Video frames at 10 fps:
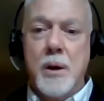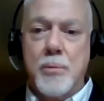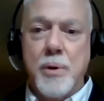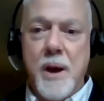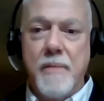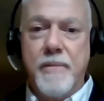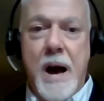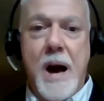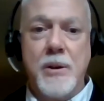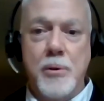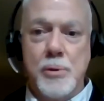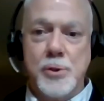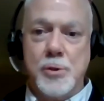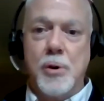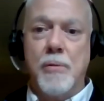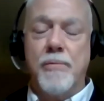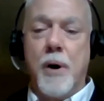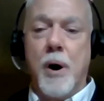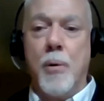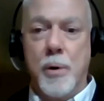create value as you go
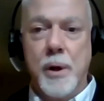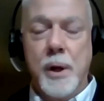forward.